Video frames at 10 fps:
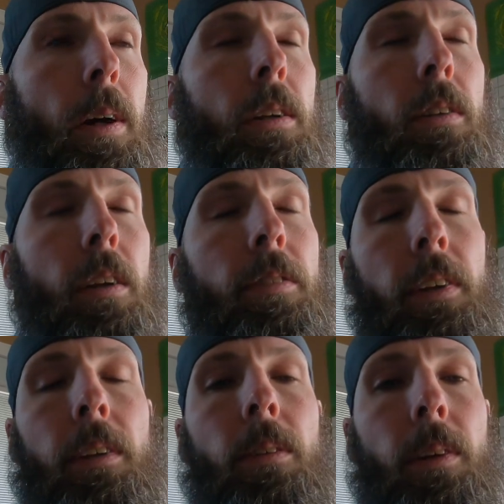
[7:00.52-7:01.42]
I do not feel
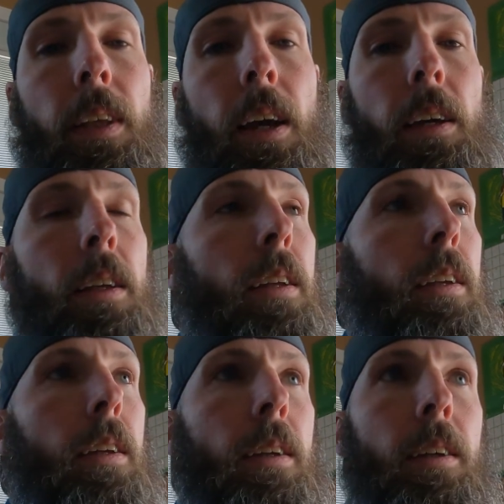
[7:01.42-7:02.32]
like doing that.
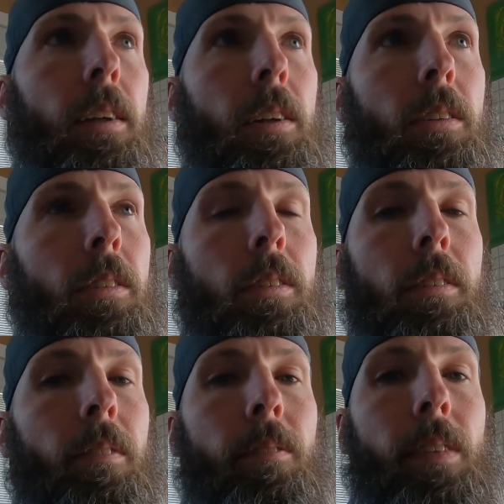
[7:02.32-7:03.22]
Because,
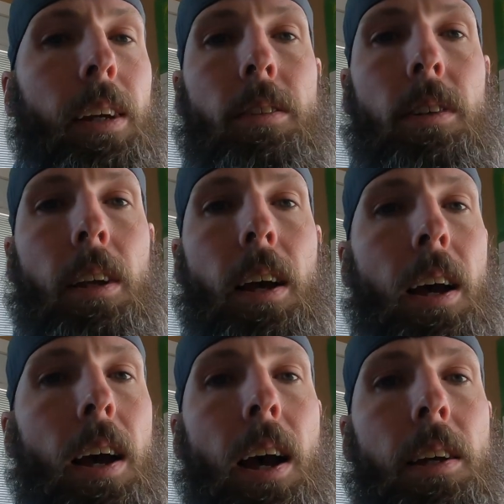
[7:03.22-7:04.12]
like I said,
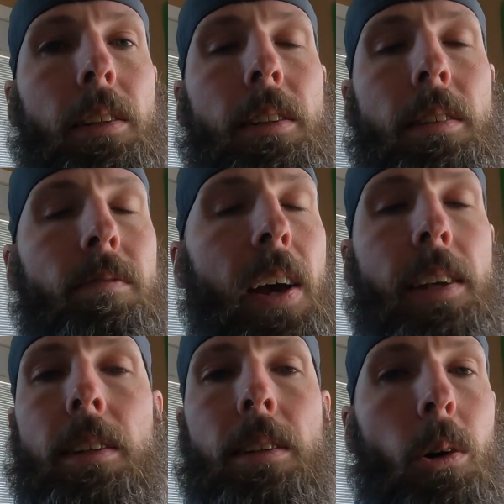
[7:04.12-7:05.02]
I've
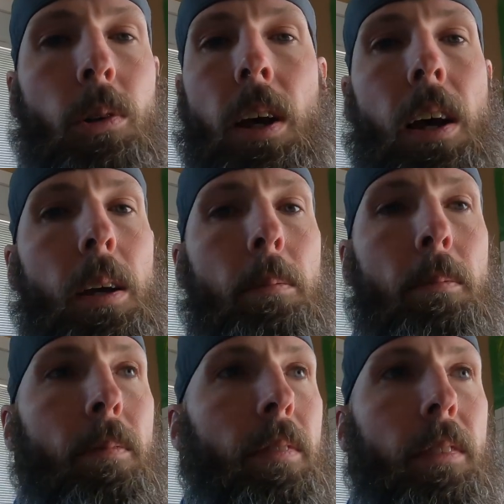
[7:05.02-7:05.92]
had no time
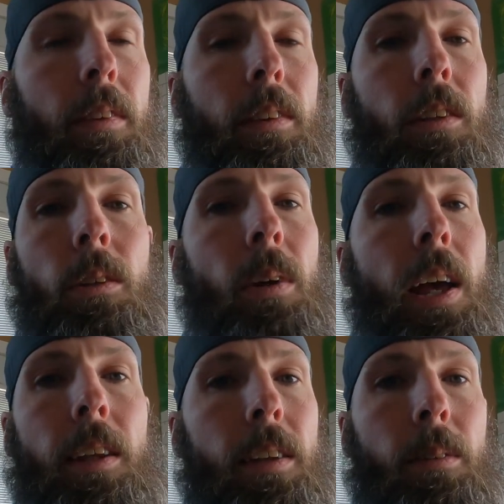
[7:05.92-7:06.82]
to do
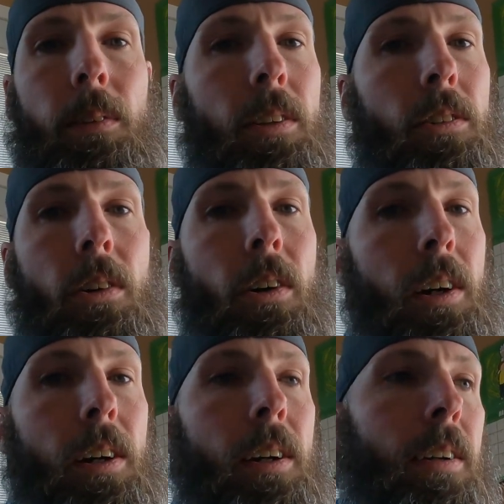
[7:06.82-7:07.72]
anything with this car.